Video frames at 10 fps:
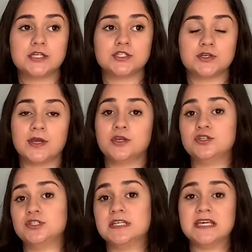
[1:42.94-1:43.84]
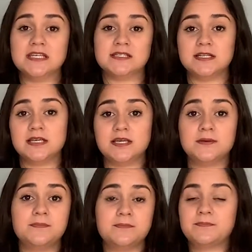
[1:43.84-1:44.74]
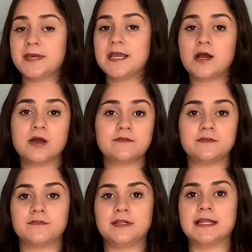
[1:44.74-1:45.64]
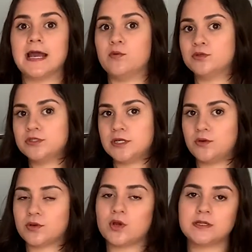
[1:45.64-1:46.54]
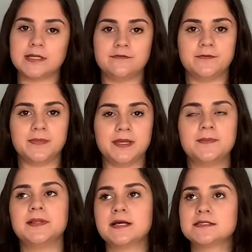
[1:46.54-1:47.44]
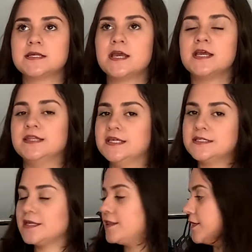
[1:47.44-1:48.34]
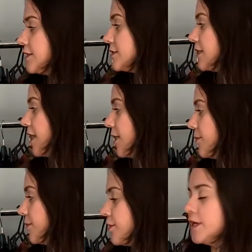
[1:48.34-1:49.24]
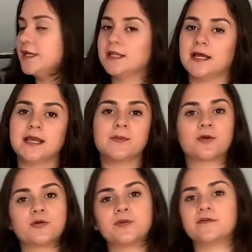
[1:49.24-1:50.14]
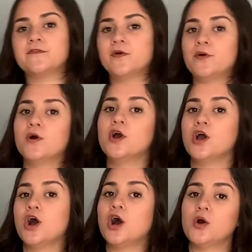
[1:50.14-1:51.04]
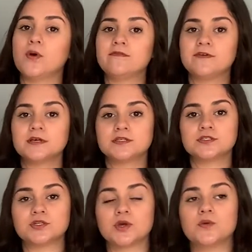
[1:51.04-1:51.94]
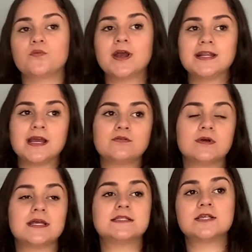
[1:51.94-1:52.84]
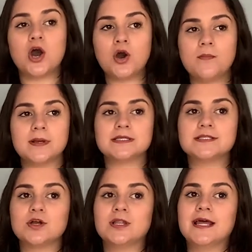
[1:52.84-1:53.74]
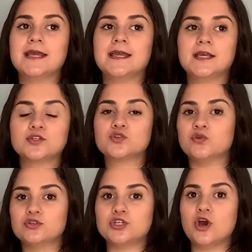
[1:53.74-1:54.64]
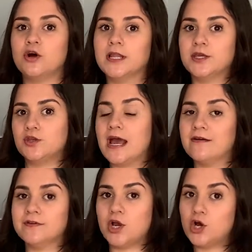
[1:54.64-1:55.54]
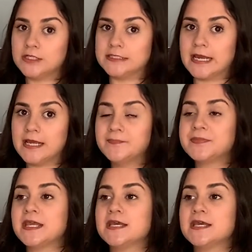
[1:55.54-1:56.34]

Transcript: so I could easily pick out everything that I want to take on holiday with me. Plus, these are things that are pretty like appropriate for hot weather. So right now it's hot, but it's not like scorching hot like you'd have in a holiday.